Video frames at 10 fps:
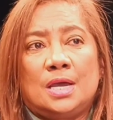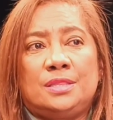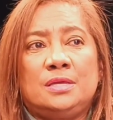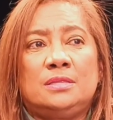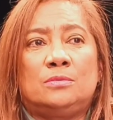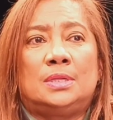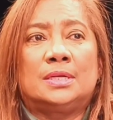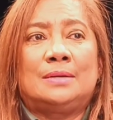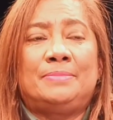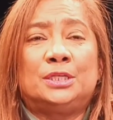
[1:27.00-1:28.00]
I think the
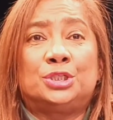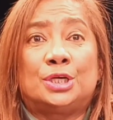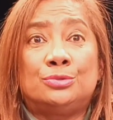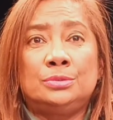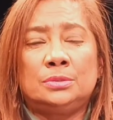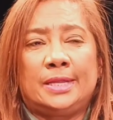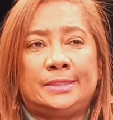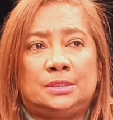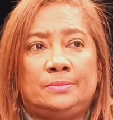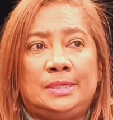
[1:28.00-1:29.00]
World Cup has shown
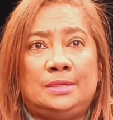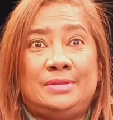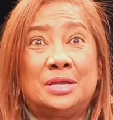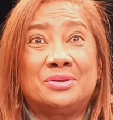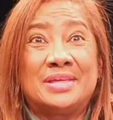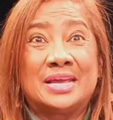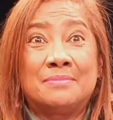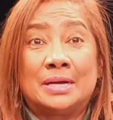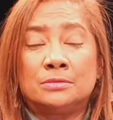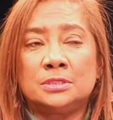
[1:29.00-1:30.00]
that we're there or
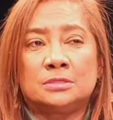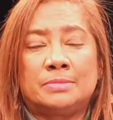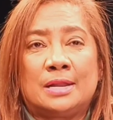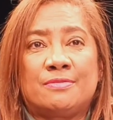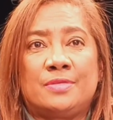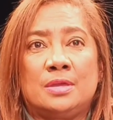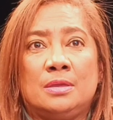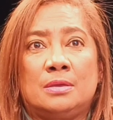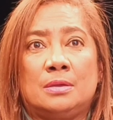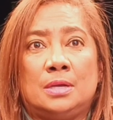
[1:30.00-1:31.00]
thereabouts, but I
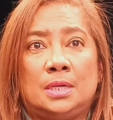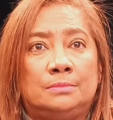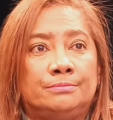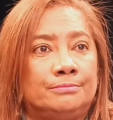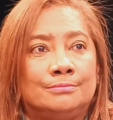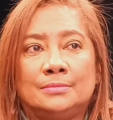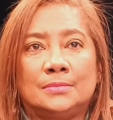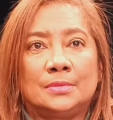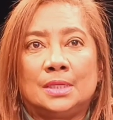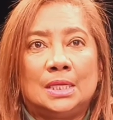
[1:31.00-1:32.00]
think
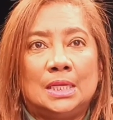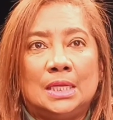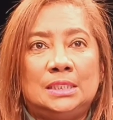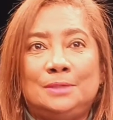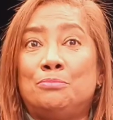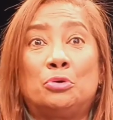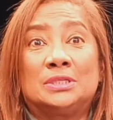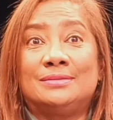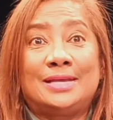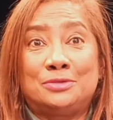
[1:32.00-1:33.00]
it's
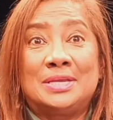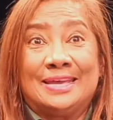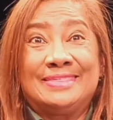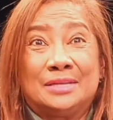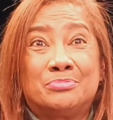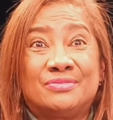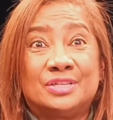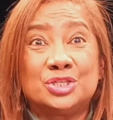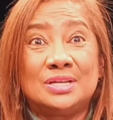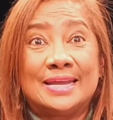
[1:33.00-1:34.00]
important that we get that
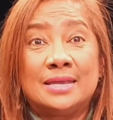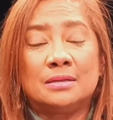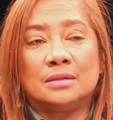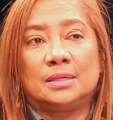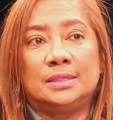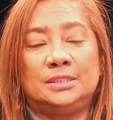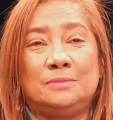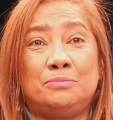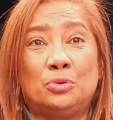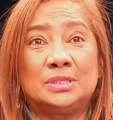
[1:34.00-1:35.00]
professionally. It's
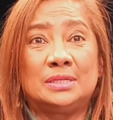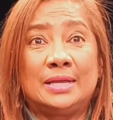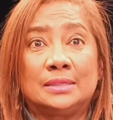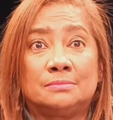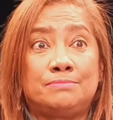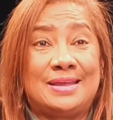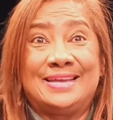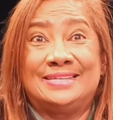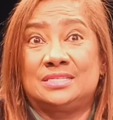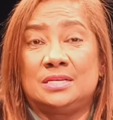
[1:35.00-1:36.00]
important that
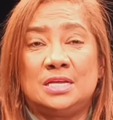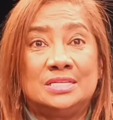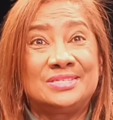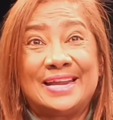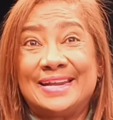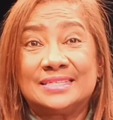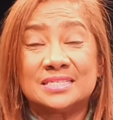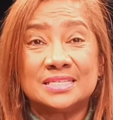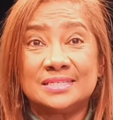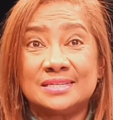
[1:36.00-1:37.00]
players train
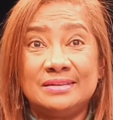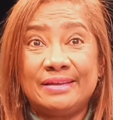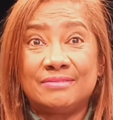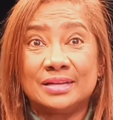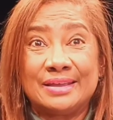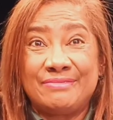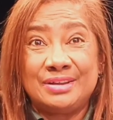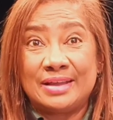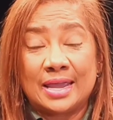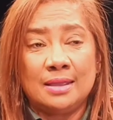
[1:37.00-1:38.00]
at a certain level
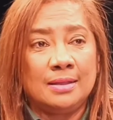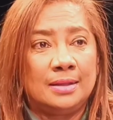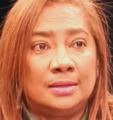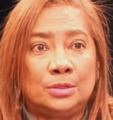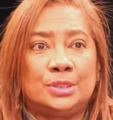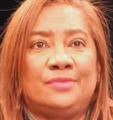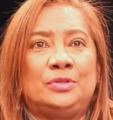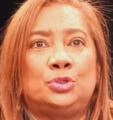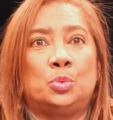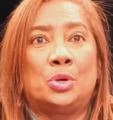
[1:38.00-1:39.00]
every day, not
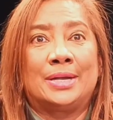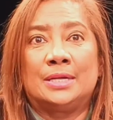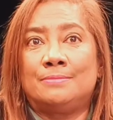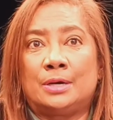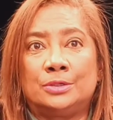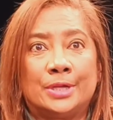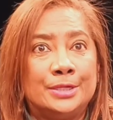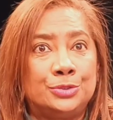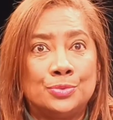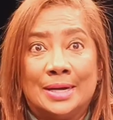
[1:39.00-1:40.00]
having to worry about
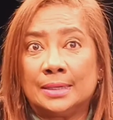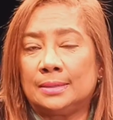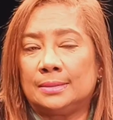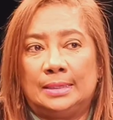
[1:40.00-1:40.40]
going to work,